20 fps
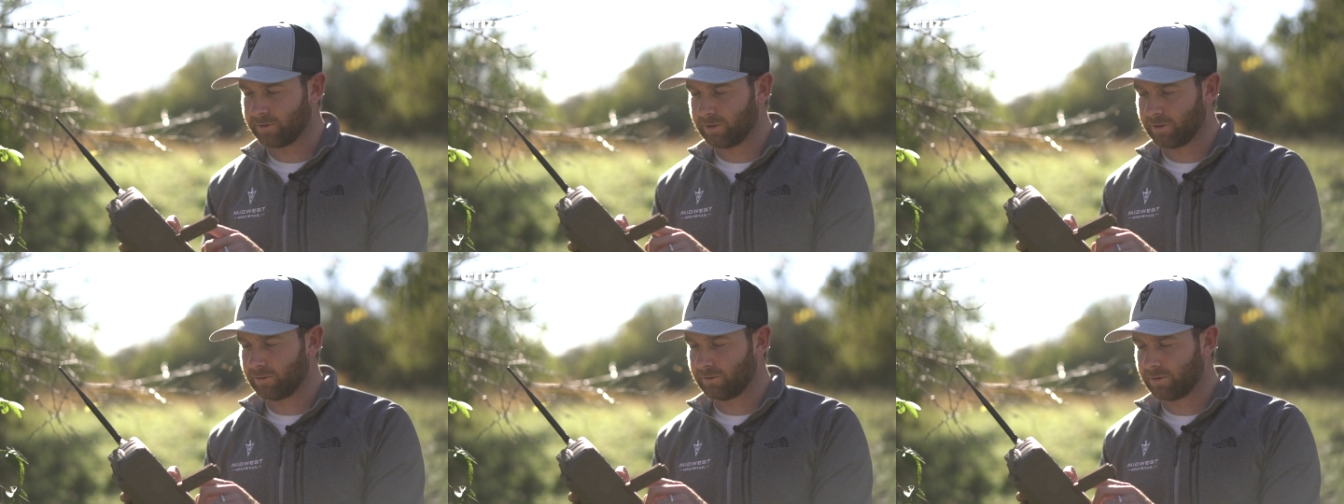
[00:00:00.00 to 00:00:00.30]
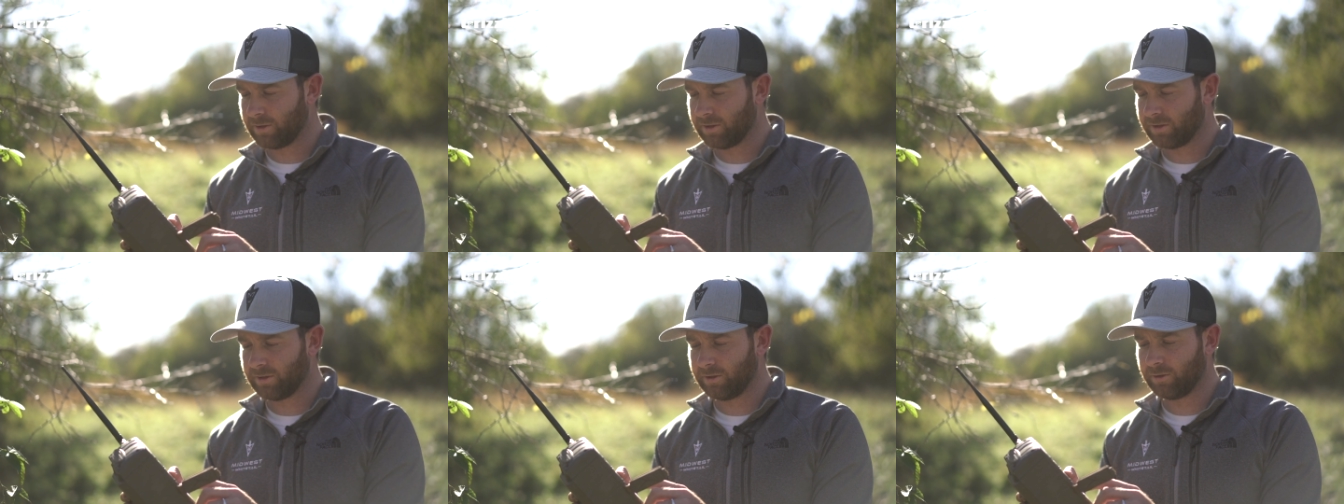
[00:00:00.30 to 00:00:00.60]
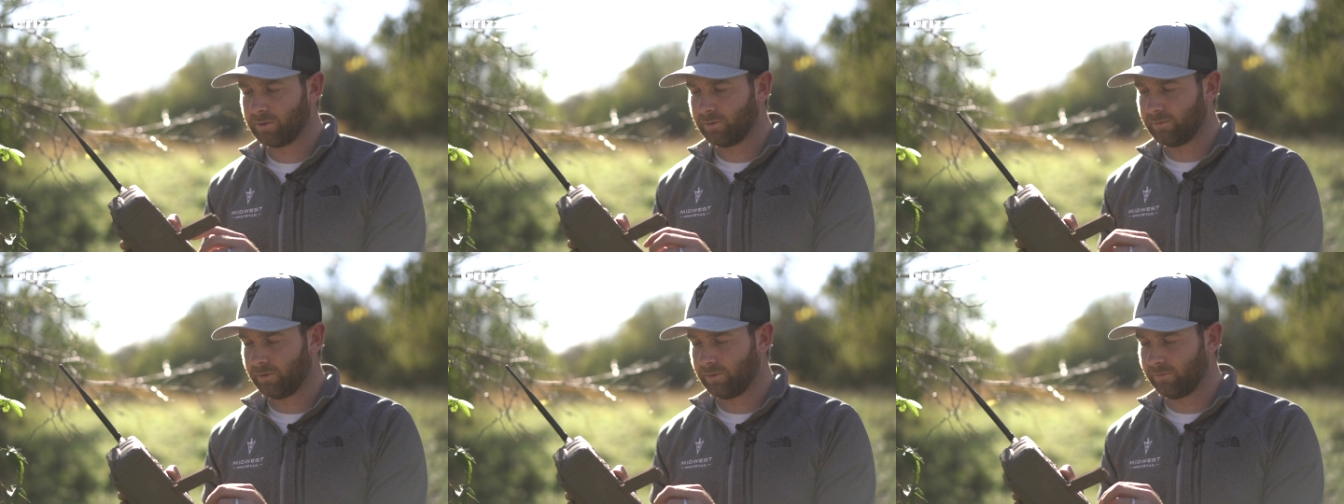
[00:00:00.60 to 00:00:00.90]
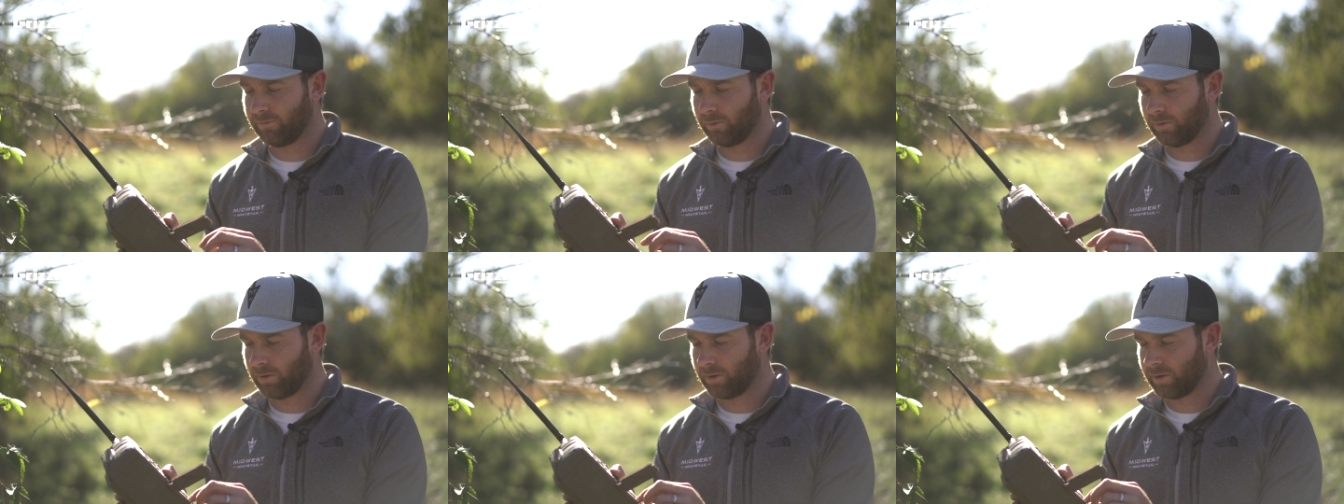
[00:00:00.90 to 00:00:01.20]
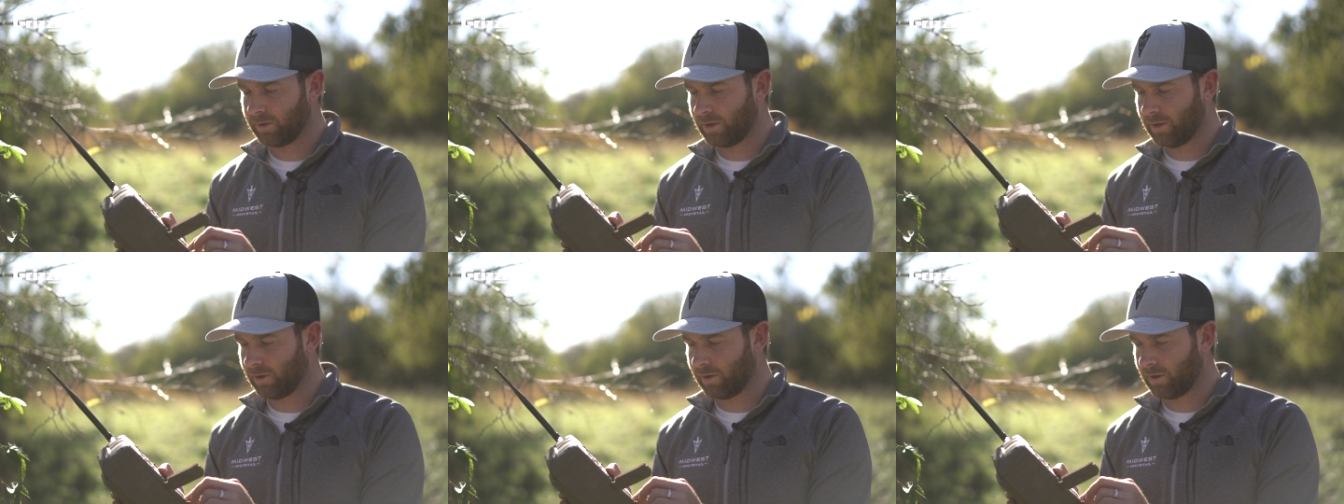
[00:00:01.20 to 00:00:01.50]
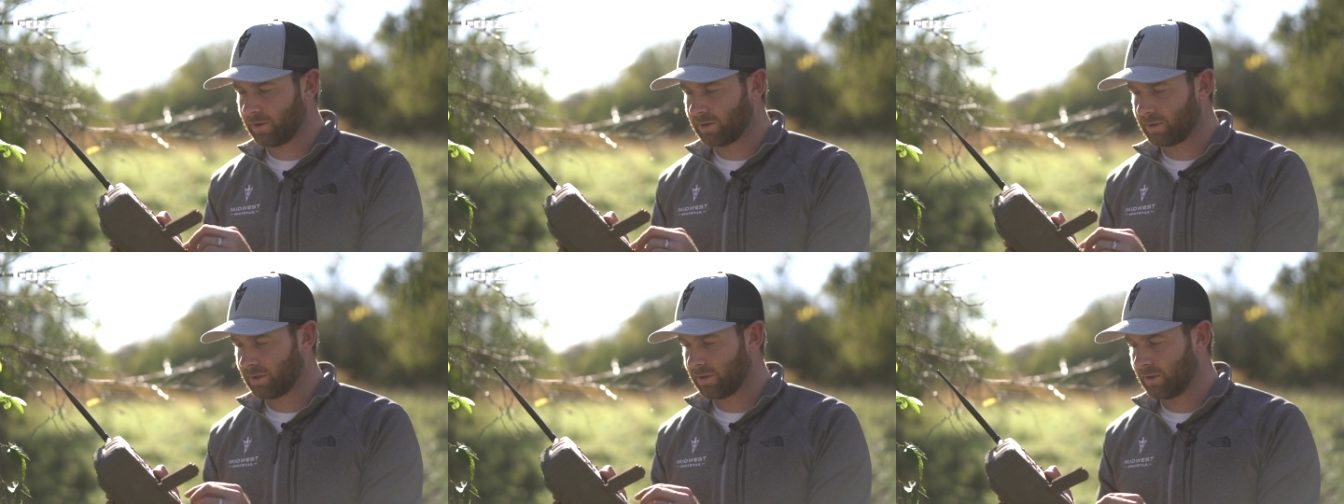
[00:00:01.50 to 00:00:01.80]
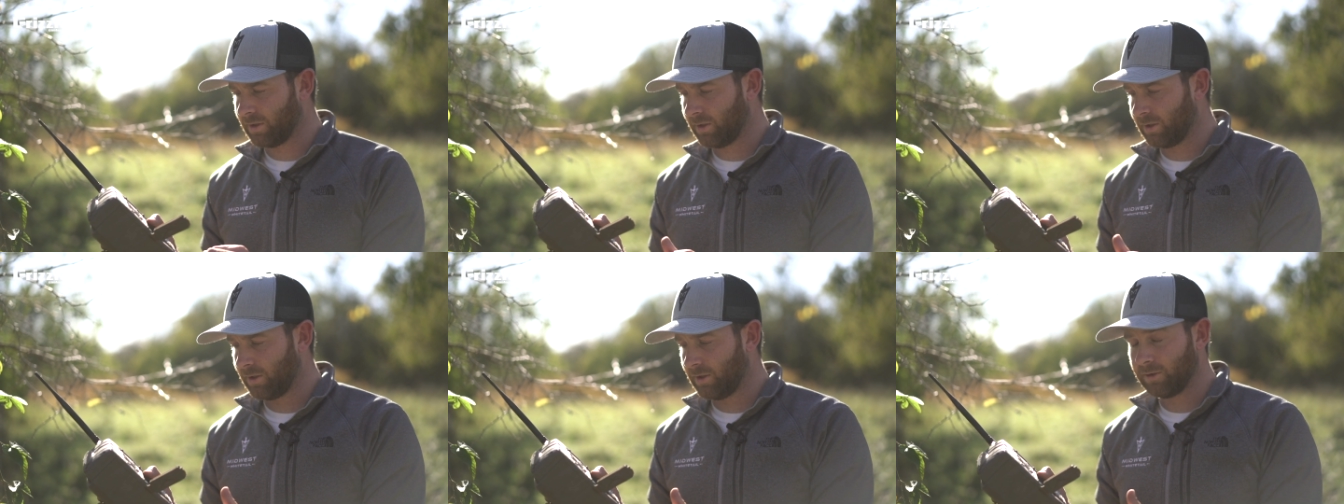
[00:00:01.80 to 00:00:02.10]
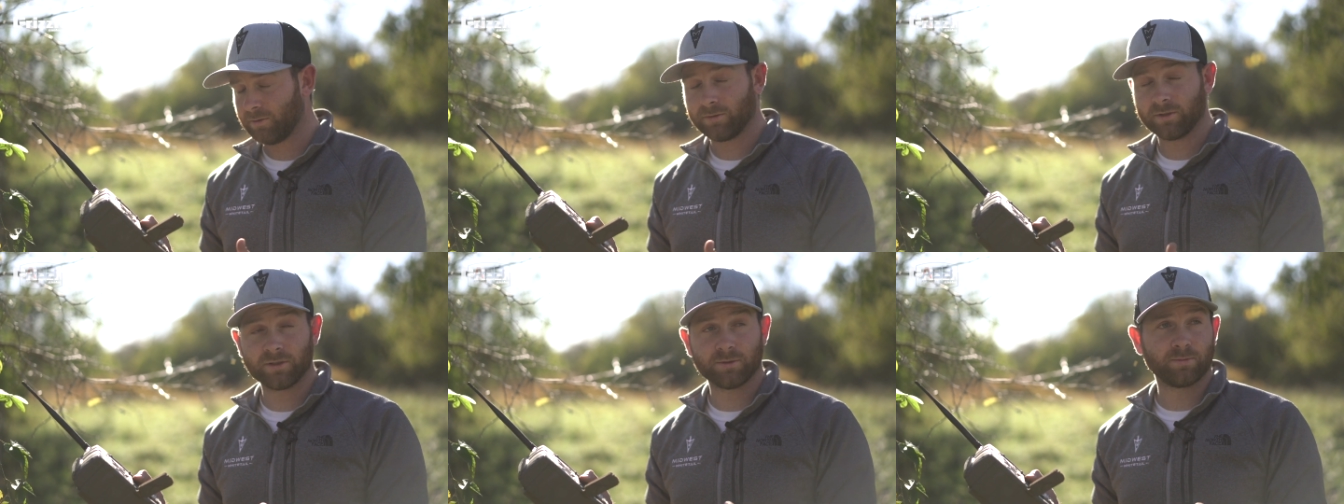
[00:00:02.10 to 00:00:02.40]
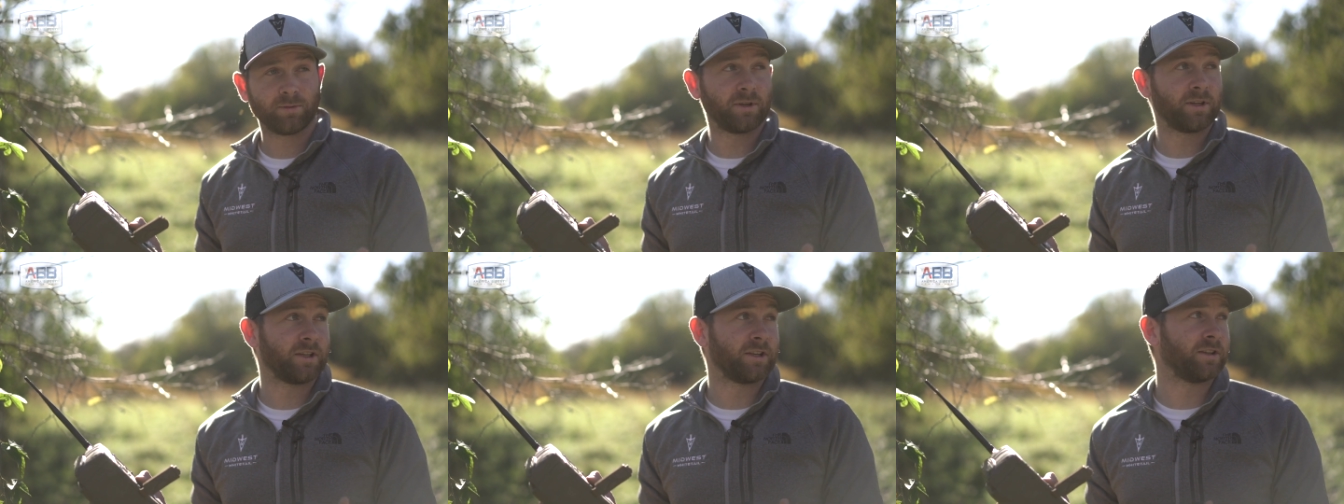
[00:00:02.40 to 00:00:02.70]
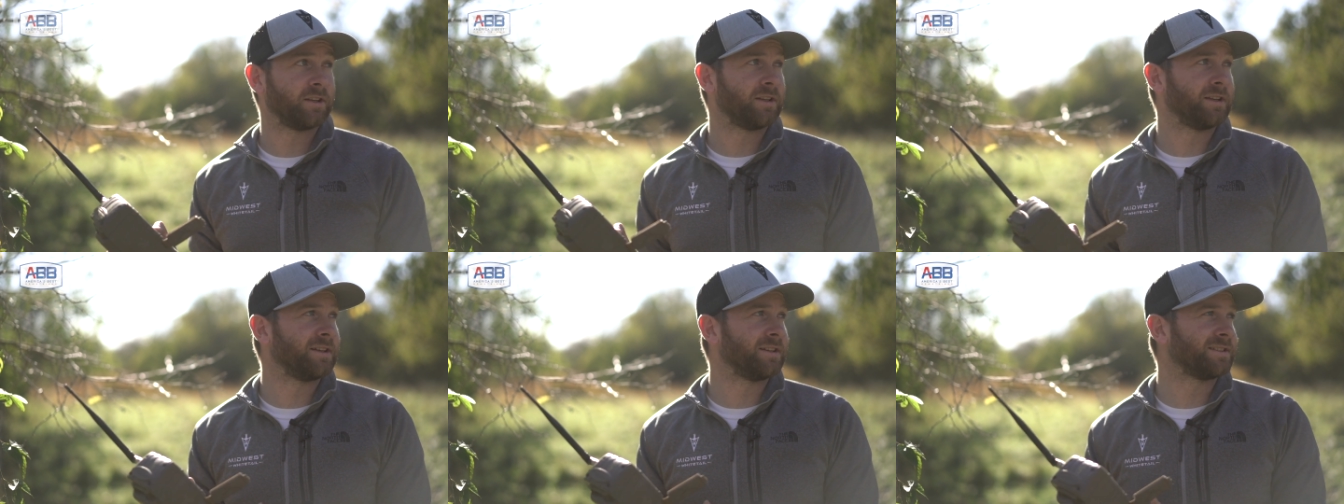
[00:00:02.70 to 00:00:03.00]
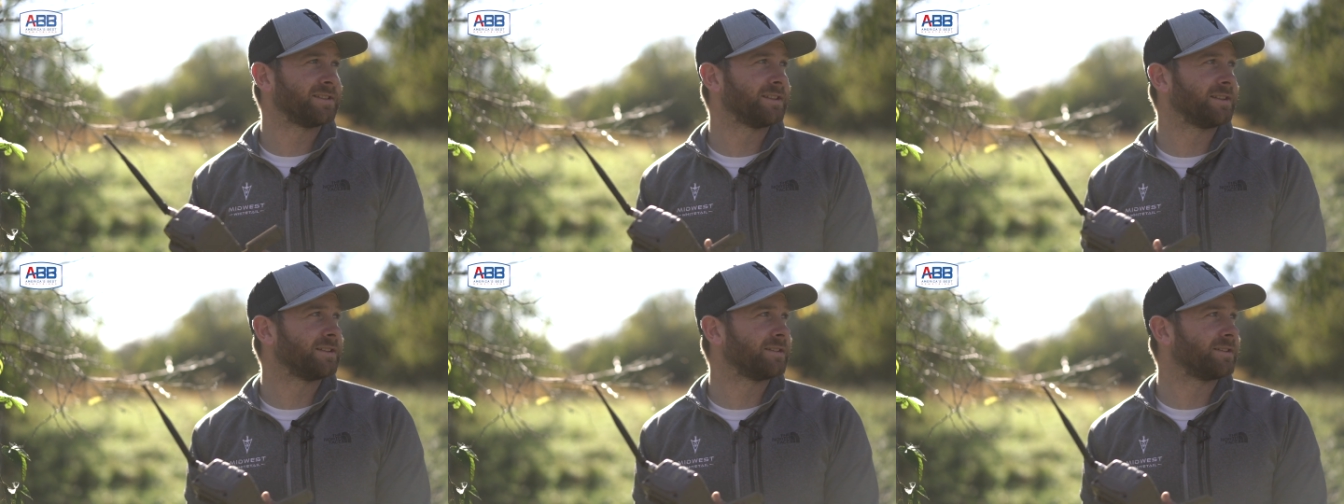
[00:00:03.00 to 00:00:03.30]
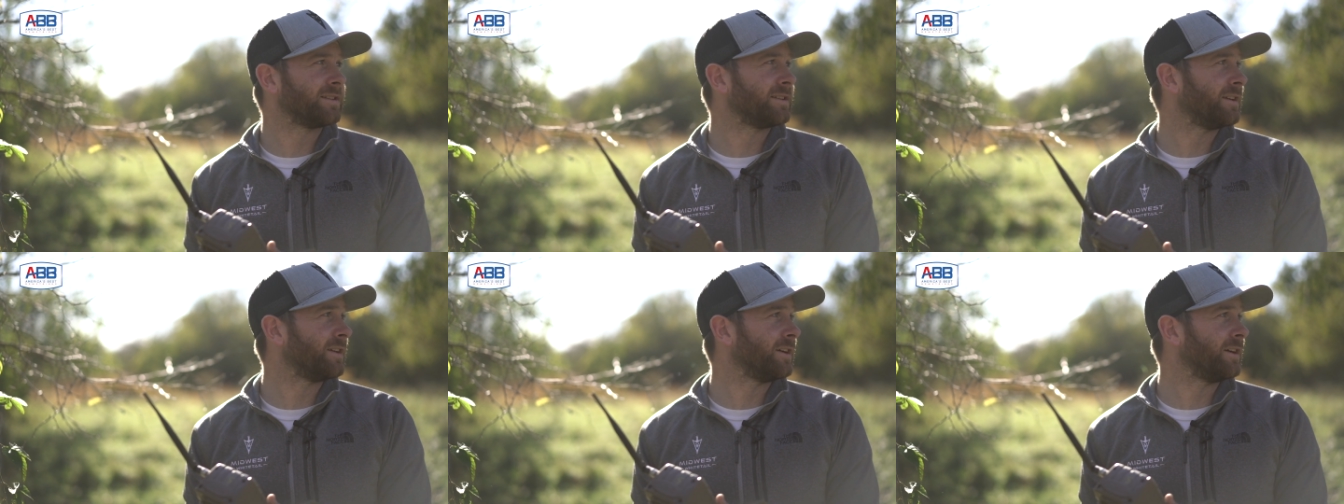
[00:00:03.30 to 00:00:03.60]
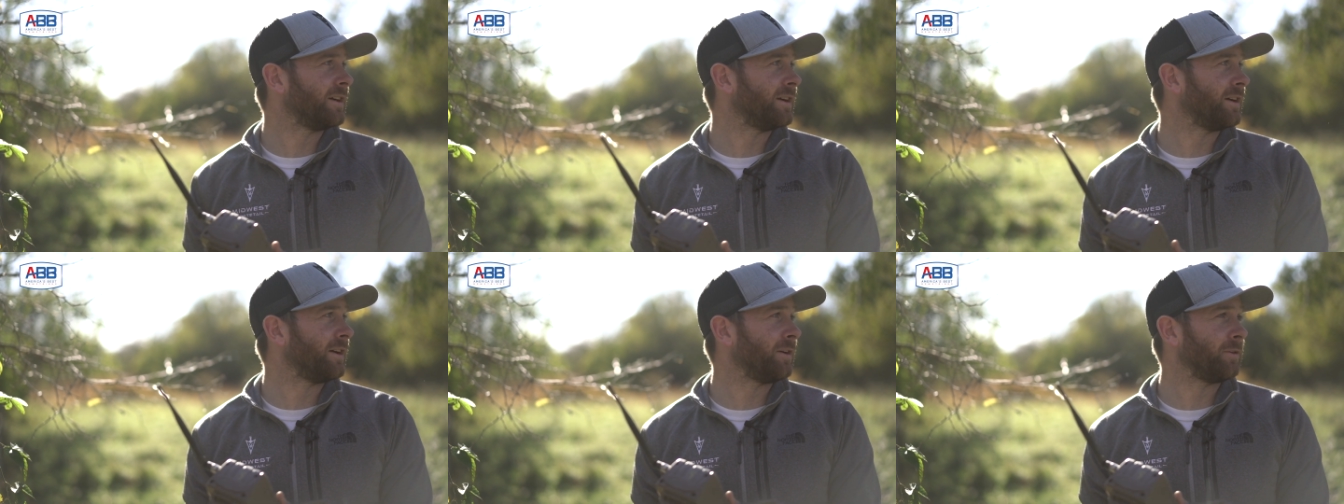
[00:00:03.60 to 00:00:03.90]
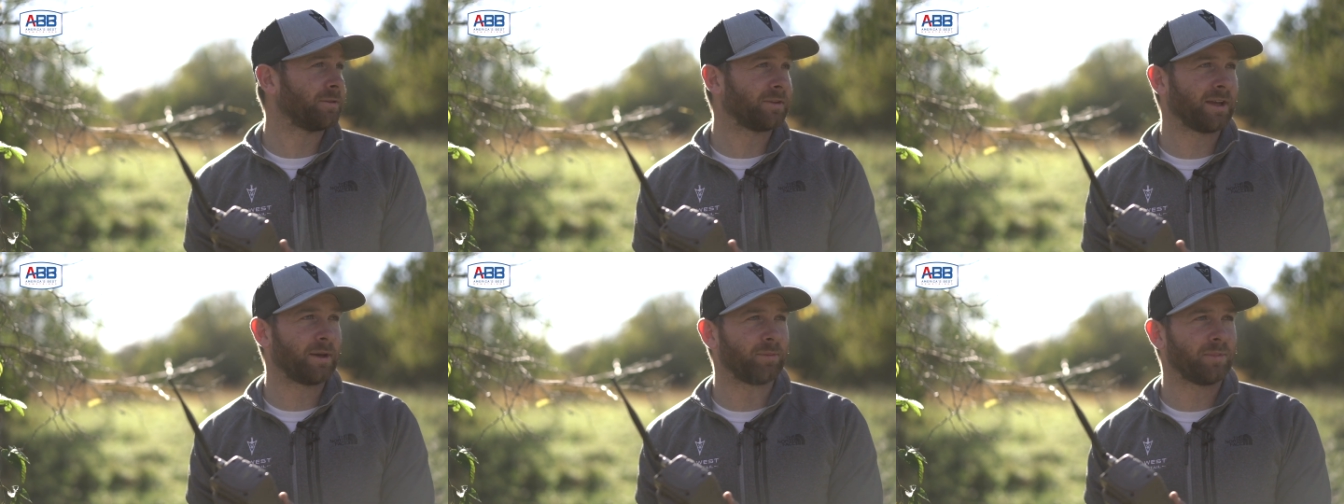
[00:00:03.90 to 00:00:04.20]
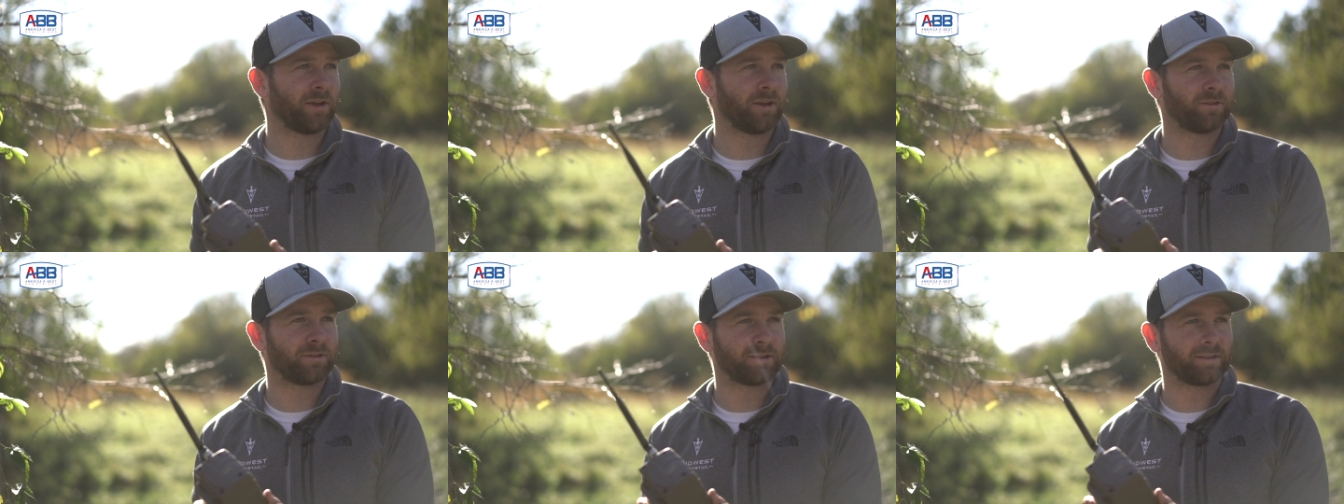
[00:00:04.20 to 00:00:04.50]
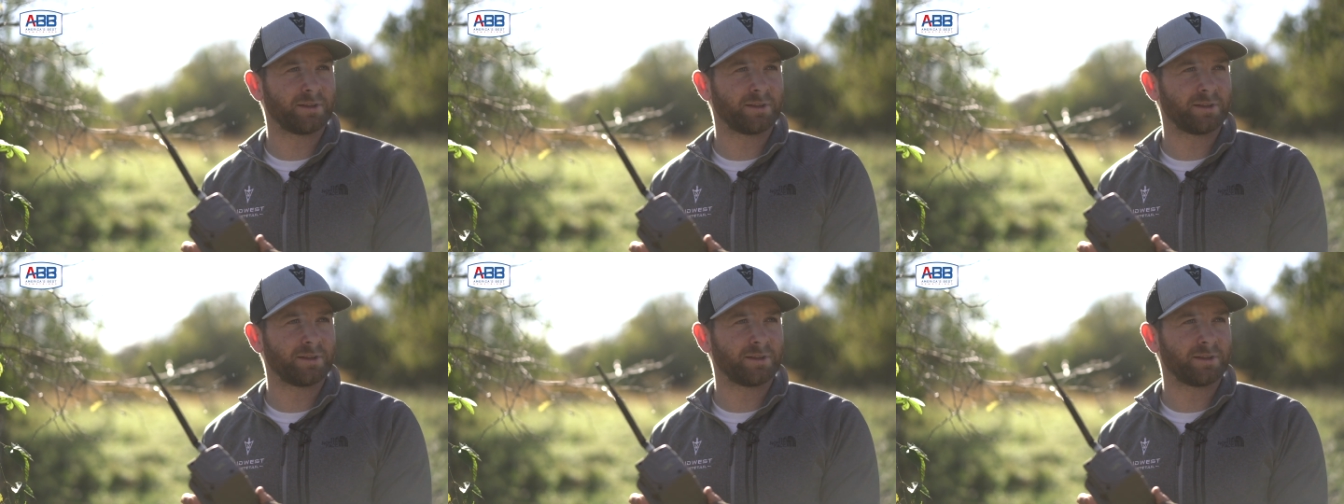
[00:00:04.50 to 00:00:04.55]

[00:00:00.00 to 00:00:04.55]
So just a little over 400 yards, which is pretty good distance. Uh, I was happy I was